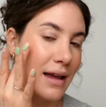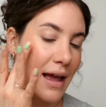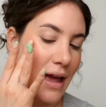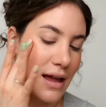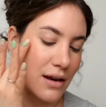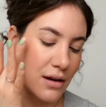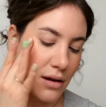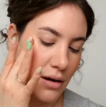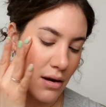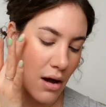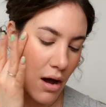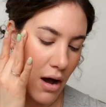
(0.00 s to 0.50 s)

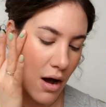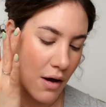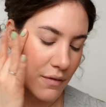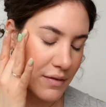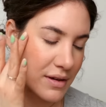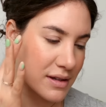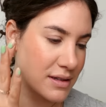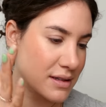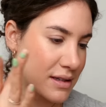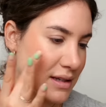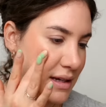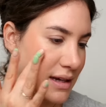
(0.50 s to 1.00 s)
and
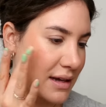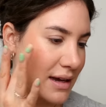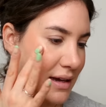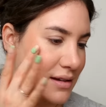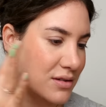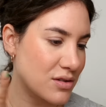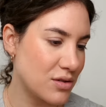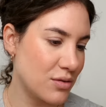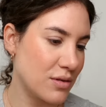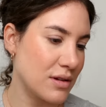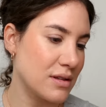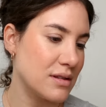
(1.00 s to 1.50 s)
obviously,
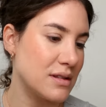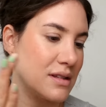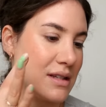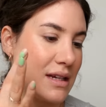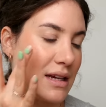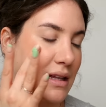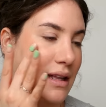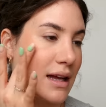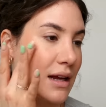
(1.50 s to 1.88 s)
as you can see,